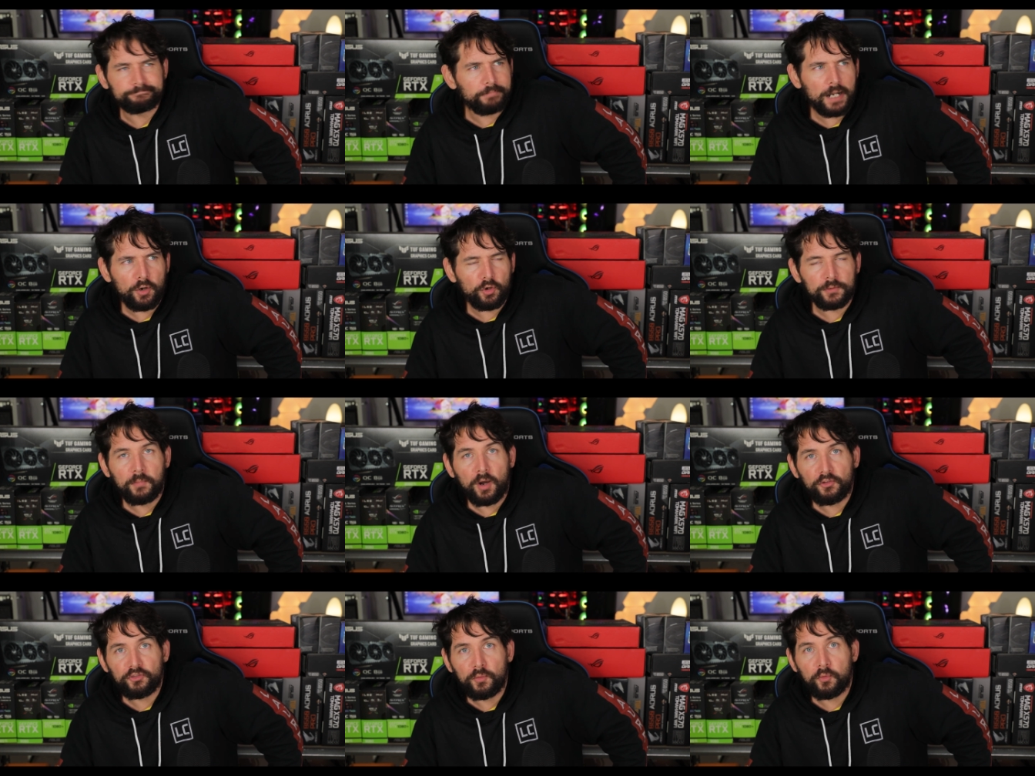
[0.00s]
powered
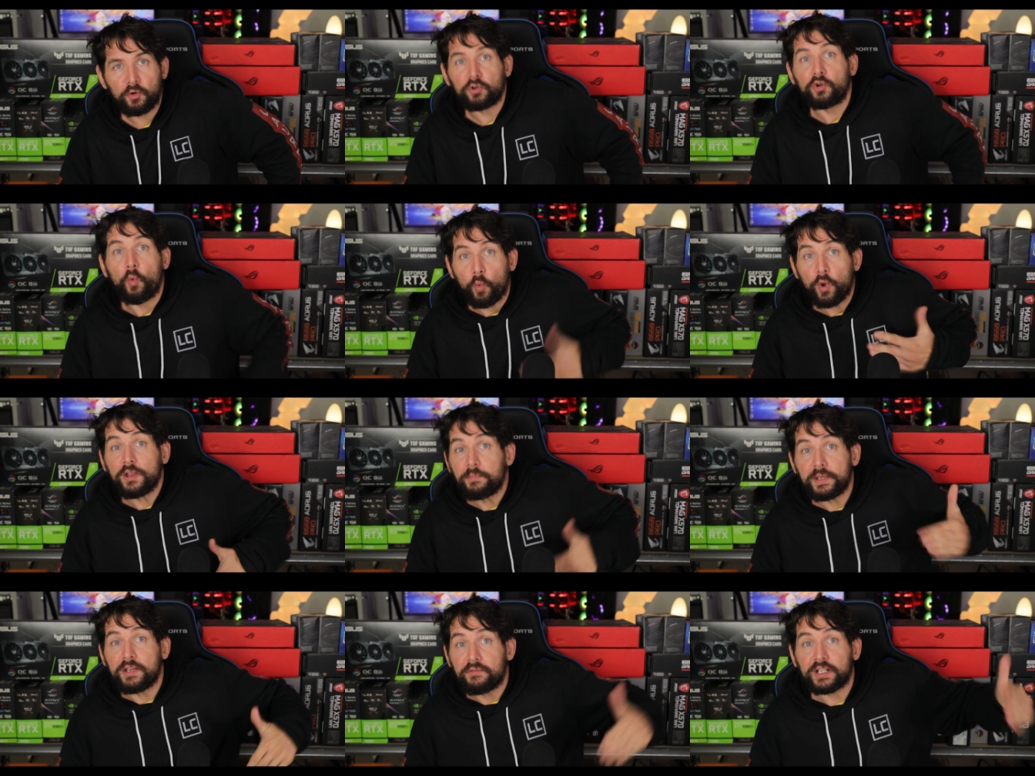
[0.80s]
motherboard will
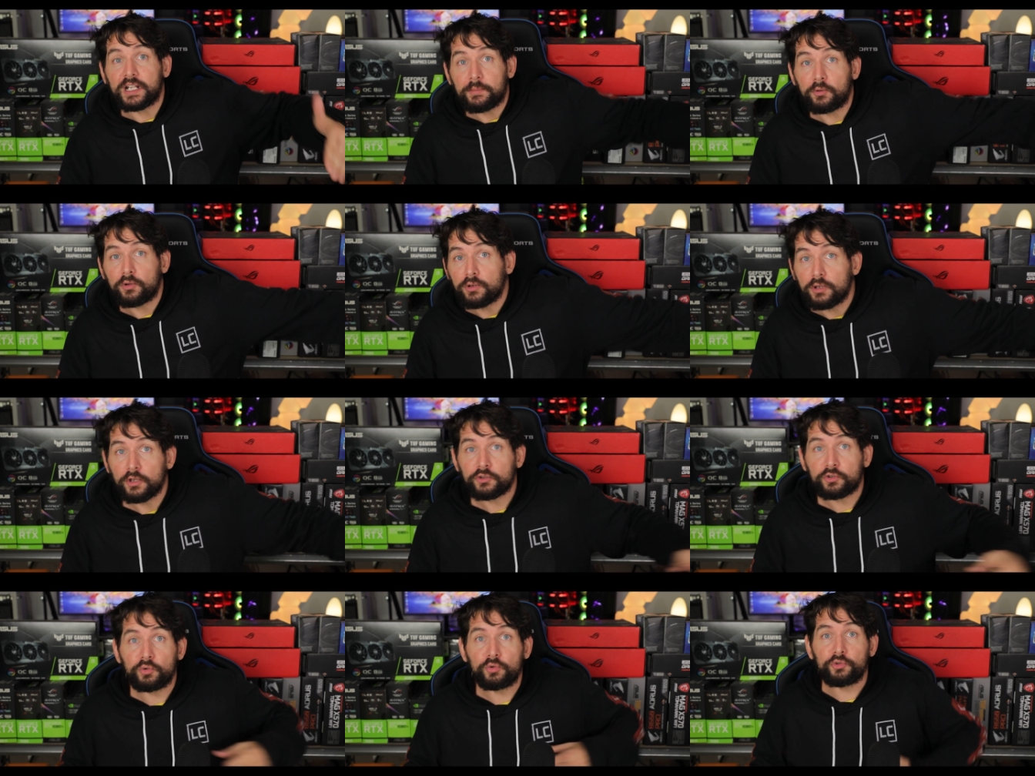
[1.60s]
be available
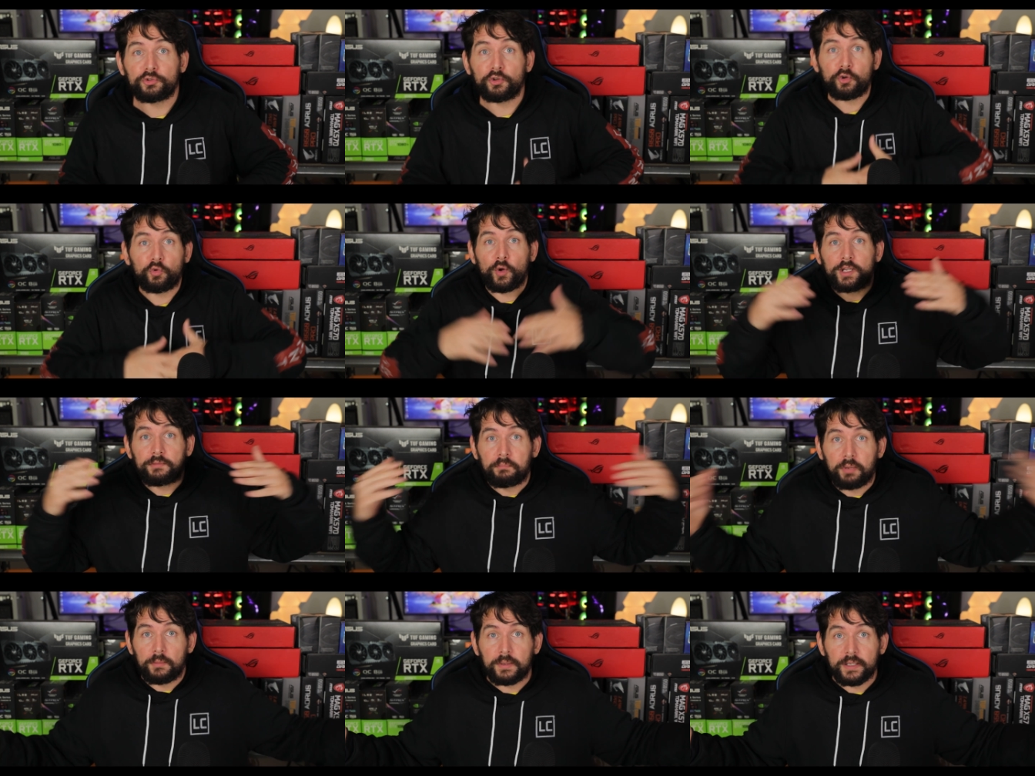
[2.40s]
to the
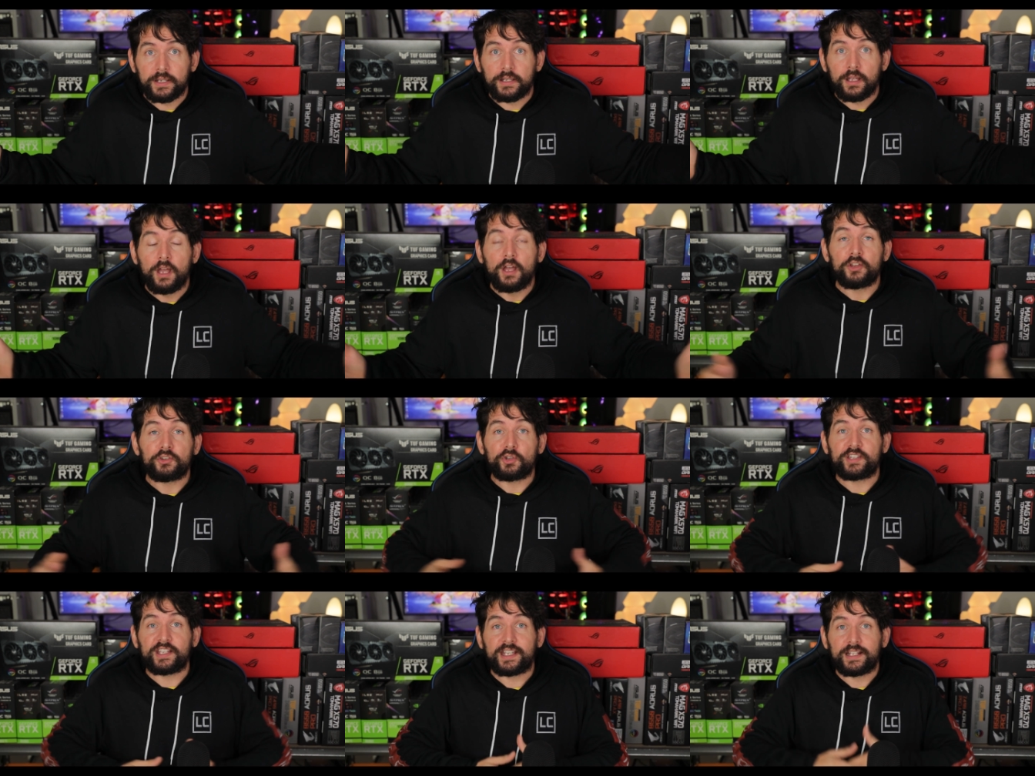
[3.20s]
grand public so they